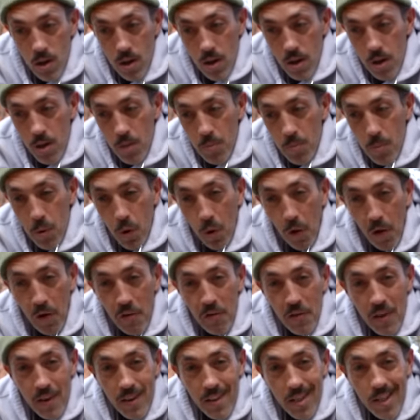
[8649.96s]
in a
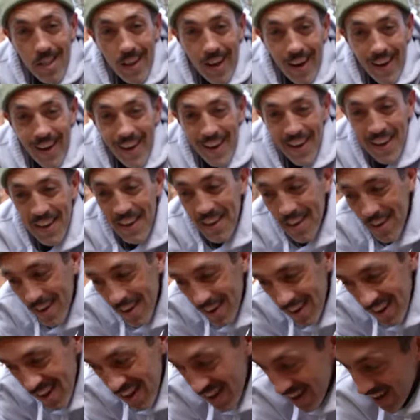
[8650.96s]
perfect line.
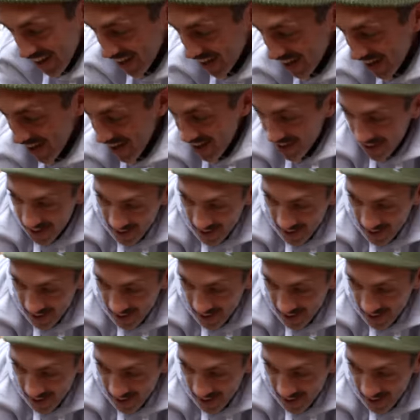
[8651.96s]
And